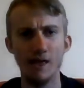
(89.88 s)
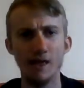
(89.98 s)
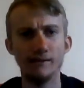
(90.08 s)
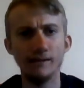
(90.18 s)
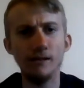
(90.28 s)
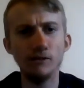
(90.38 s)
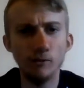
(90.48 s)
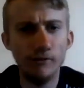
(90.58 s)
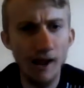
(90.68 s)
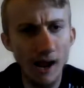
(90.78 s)

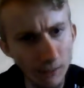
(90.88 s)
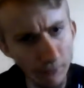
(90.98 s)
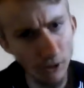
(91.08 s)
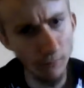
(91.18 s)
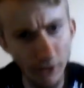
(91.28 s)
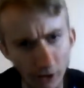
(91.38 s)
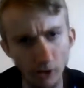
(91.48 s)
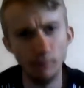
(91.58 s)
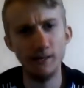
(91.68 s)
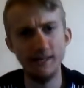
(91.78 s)
Nailsworth had become an
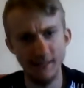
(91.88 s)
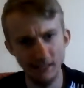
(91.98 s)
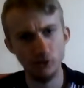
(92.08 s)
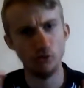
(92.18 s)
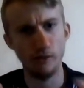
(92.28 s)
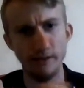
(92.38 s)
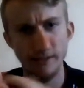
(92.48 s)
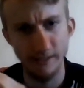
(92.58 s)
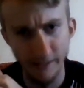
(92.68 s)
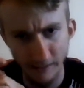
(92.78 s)
urban district in
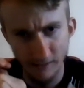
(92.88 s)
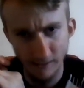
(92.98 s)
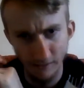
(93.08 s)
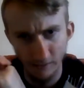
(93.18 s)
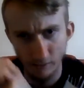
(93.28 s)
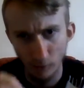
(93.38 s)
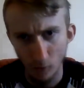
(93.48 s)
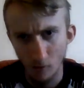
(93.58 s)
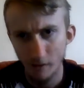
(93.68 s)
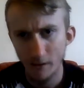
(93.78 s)
1894,
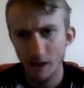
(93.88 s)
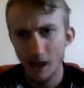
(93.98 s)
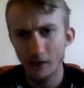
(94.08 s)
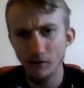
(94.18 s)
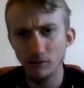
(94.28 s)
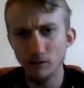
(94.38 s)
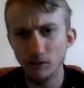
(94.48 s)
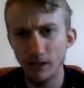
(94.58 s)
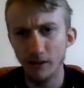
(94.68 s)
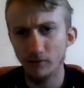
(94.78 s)
and there was an
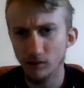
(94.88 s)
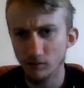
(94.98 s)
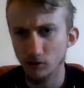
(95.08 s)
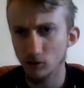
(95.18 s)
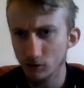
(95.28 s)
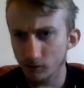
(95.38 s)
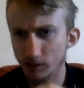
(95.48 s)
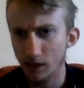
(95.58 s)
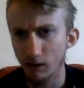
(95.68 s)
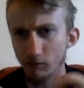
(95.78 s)
effort to ensure the
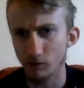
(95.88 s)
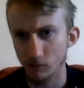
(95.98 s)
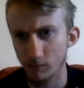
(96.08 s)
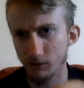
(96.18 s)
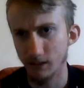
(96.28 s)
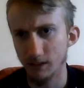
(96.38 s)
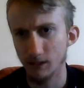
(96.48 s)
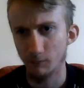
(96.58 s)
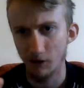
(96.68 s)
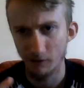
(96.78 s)
town was represented
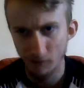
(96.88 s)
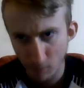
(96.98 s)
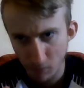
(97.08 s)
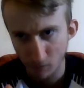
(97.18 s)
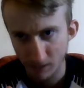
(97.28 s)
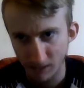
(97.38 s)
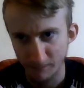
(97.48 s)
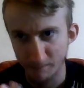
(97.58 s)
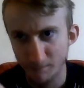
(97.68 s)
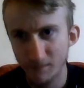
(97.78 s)
by a football team.
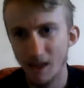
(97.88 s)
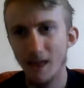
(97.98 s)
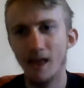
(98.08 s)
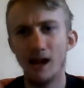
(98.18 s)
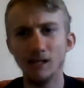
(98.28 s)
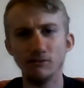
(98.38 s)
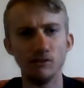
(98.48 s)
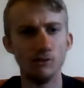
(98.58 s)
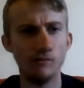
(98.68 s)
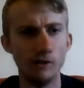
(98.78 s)
As a
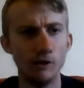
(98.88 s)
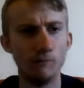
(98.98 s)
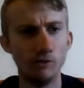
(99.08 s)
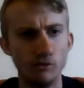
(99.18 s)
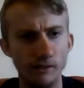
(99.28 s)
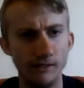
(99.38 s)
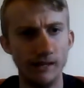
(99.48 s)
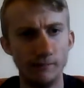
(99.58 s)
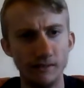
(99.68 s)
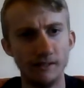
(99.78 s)
result, the club was
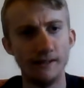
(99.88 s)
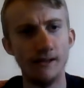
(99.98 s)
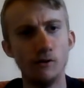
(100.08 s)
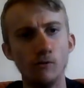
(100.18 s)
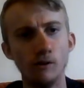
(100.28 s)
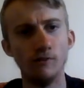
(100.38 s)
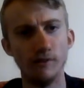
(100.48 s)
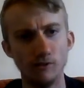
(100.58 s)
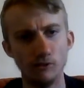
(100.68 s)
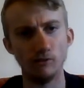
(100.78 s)
renamed Nailsworth
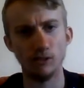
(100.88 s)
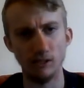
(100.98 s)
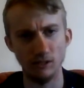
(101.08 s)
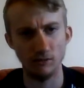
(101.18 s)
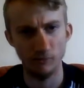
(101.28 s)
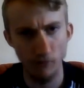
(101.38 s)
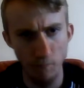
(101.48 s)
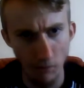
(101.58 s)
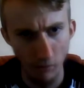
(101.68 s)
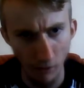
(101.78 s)
Association
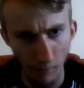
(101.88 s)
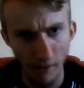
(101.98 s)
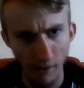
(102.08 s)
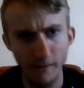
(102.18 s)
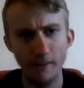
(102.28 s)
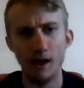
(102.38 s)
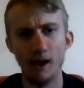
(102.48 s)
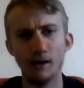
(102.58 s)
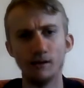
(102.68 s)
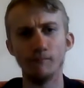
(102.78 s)
Football Club,
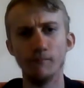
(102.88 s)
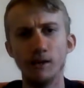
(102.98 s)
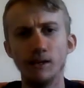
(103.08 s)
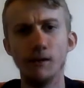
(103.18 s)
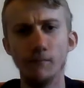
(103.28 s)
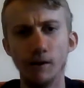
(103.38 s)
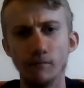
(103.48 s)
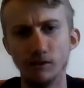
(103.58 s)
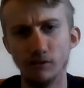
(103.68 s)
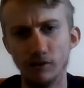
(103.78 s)
and many
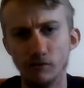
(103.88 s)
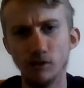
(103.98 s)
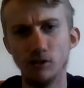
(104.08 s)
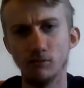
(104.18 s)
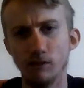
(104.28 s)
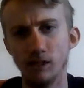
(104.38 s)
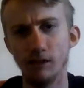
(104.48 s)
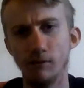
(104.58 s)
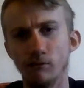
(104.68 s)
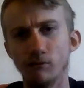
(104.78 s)
members of the original team
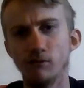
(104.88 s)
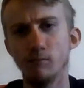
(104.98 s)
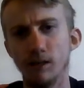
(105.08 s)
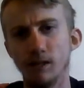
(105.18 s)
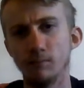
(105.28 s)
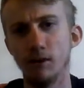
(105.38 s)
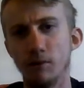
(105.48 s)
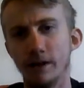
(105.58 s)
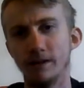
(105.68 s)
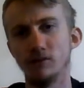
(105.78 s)
were replaced by
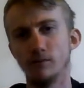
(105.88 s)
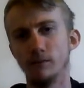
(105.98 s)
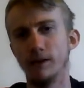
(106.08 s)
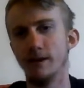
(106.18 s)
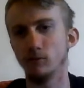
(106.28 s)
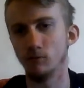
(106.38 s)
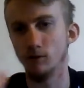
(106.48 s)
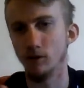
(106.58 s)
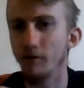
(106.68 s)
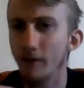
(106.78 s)
players from
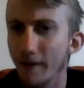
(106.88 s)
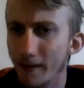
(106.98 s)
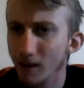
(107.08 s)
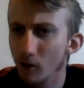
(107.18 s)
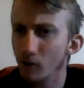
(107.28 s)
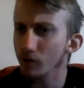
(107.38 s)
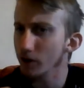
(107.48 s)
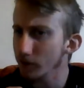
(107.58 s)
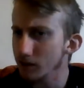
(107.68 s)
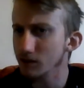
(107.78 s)
Nailsworth, although
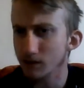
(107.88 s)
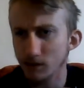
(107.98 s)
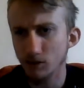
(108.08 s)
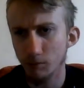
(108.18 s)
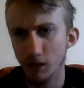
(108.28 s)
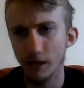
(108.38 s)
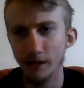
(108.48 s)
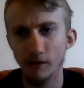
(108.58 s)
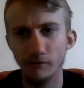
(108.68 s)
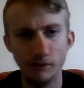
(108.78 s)
they continued to play
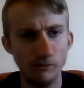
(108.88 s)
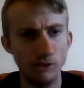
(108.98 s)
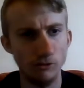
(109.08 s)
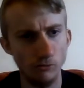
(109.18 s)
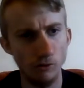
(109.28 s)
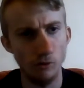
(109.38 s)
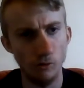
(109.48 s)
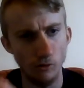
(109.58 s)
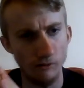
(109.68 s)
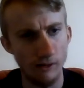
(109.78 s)
at the original lawn
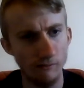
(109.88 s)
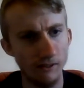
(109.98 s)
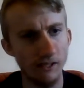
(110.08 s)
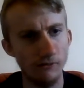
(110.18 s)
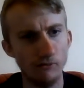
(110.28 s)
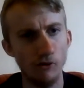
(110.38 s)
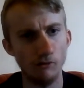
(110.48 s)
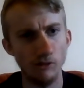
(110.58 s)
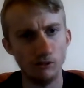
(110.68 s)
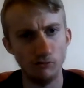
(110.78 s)
ground in
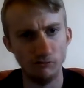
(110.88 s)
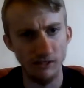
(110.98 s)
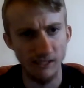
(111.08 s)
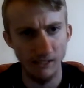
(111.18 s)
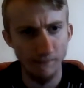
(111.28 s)
Forest Green.